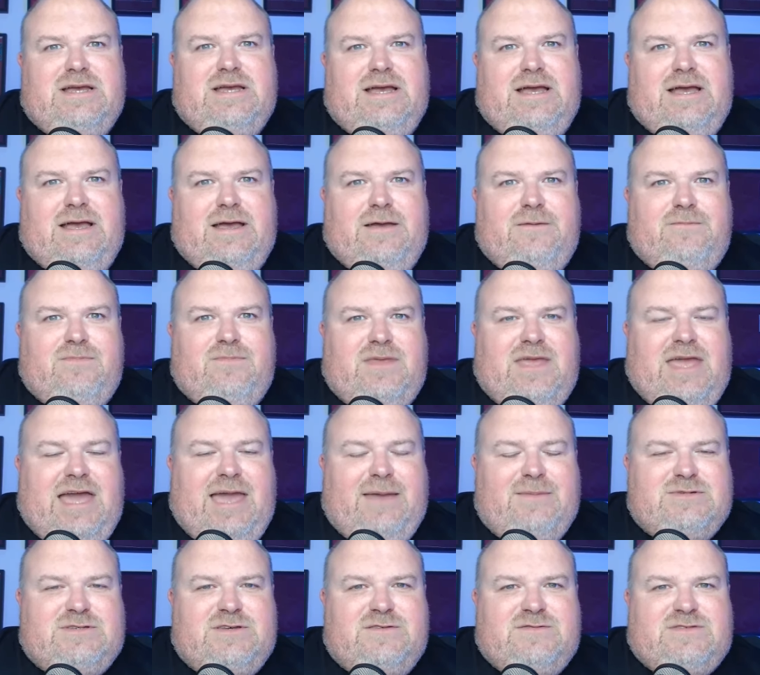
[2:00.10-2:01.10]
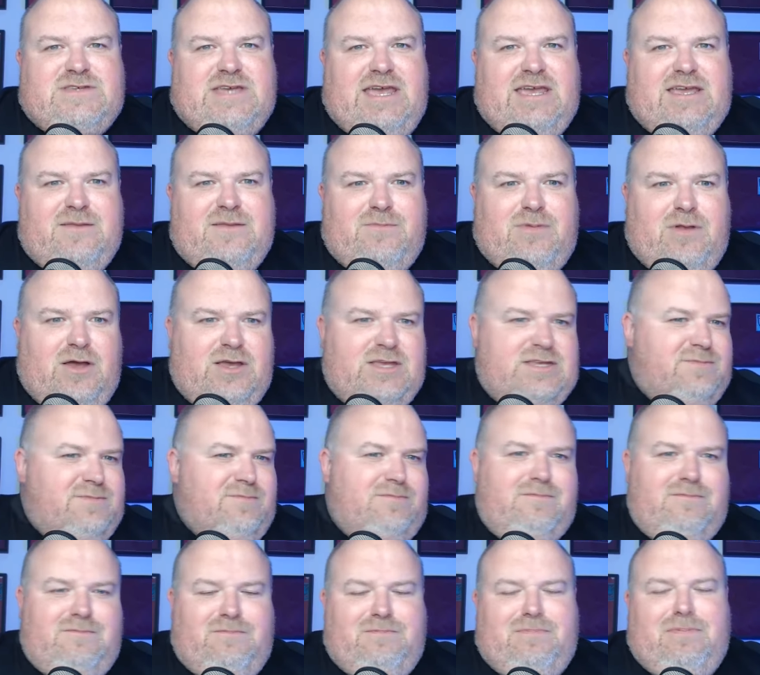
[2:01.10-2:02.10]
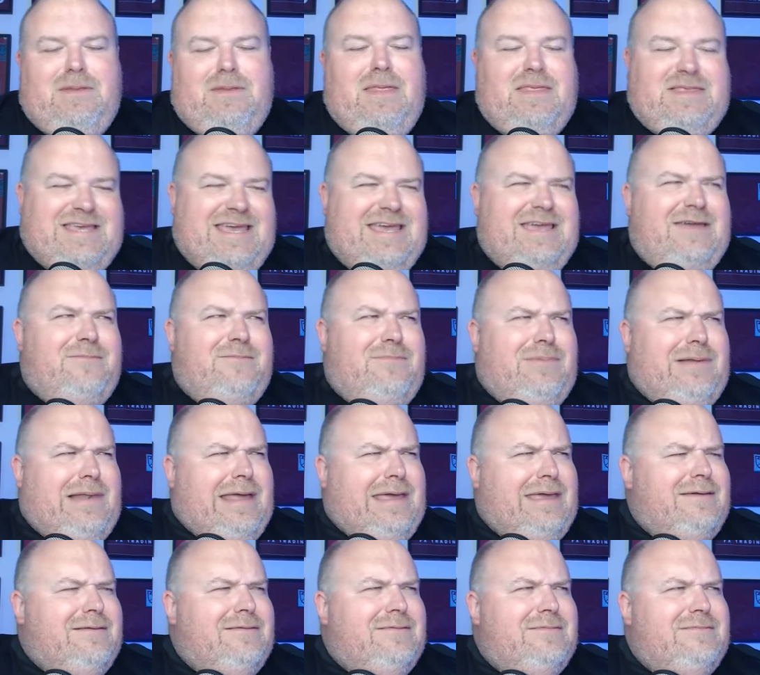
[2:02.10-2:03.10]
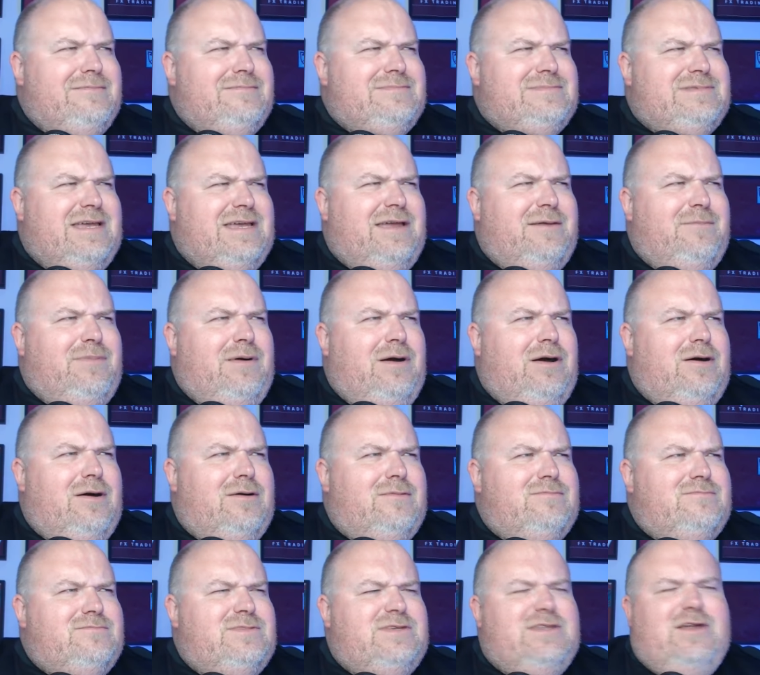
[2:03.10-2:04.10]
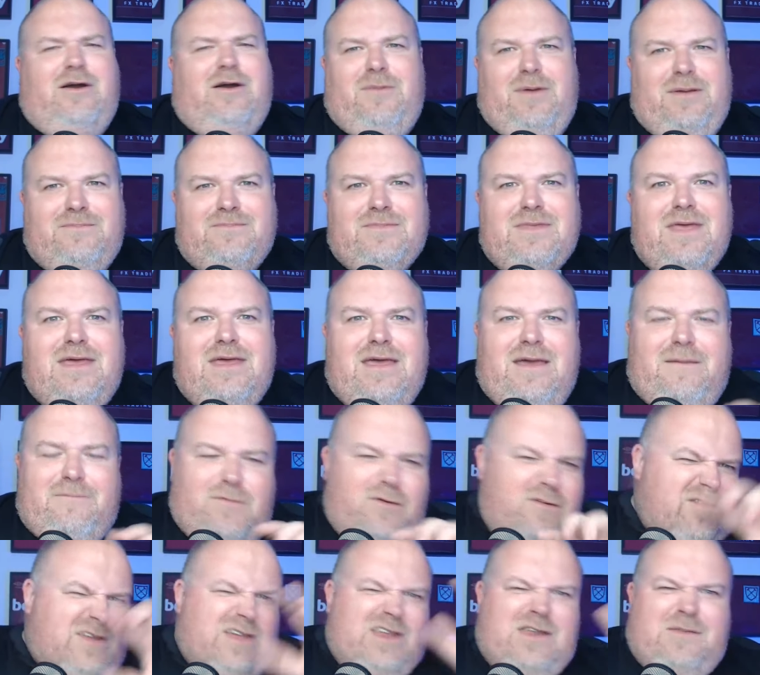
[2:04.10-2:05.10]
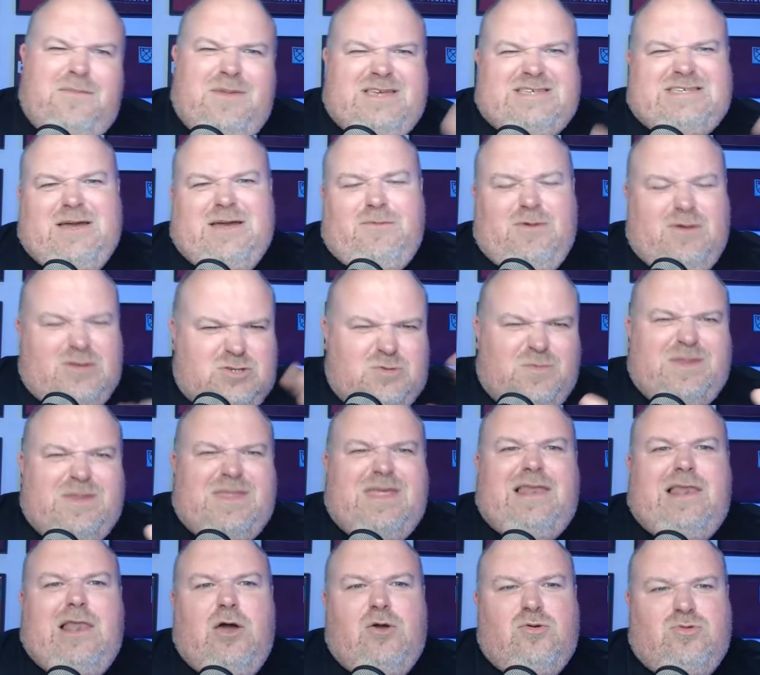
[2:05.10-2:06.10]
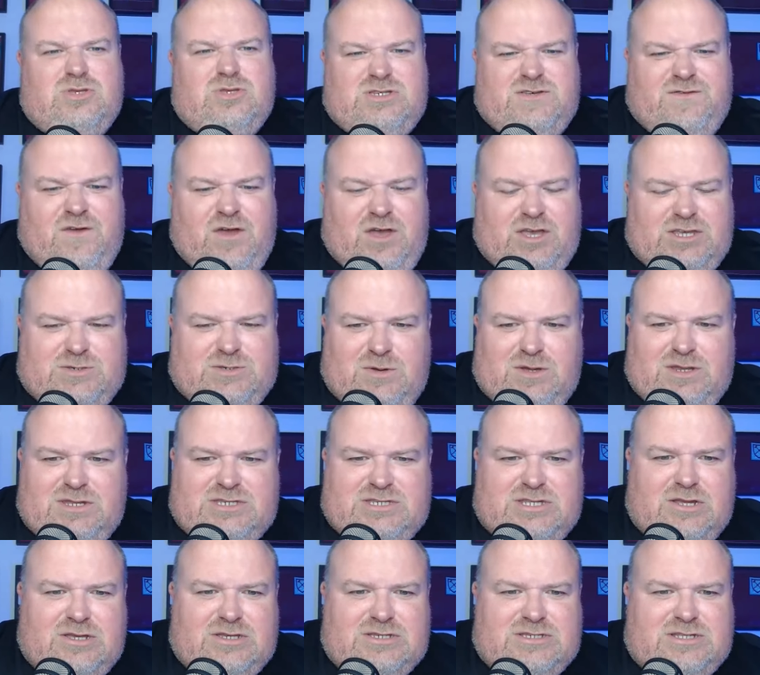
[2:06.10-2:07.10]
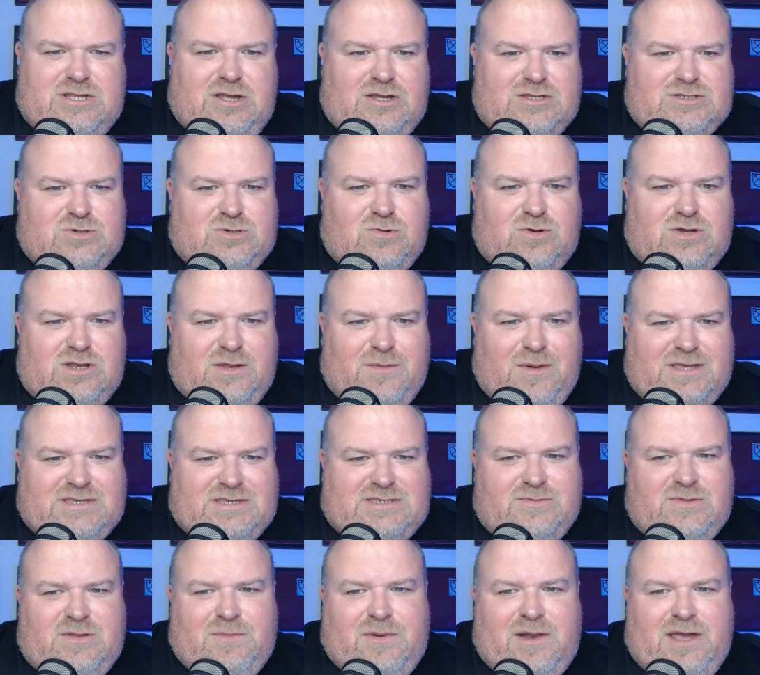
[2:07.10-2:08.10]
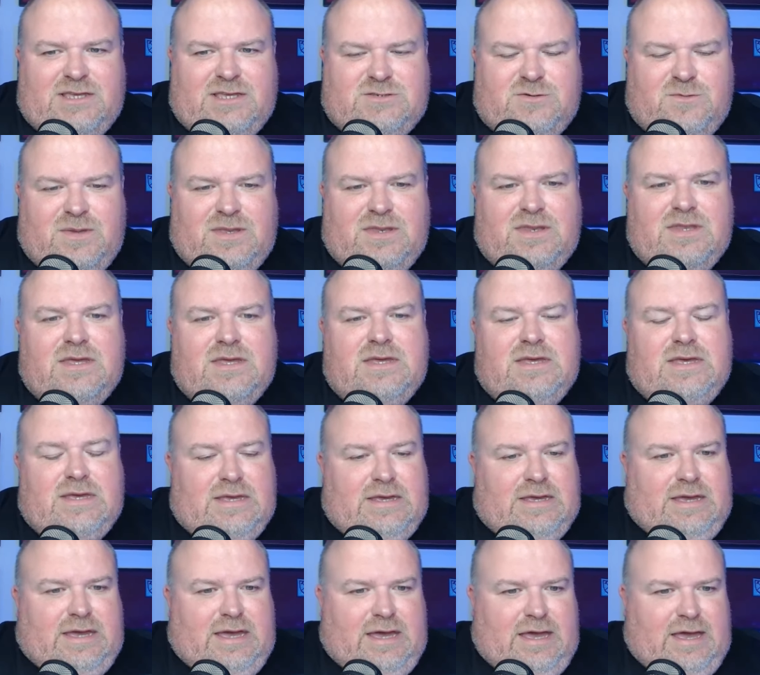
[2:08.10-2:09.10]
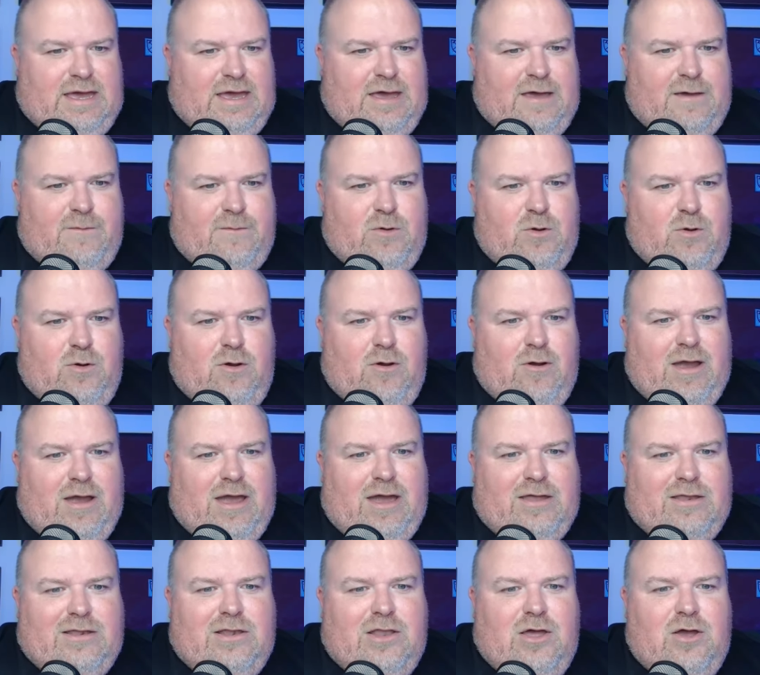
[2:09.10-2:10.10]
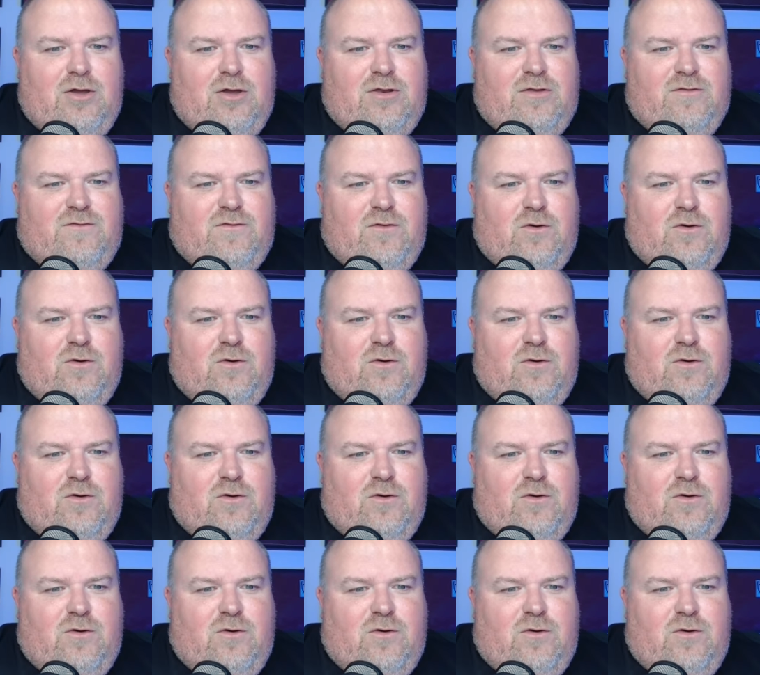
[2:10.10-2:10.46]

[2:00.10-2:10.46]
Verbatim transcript: um, games that have taken place, uh, taken play, taken part. You know what I mean? But we're going to mix it up. We're going to talk about the loans first. We're going to st- start talking about some of the players we have been um, who are out on loan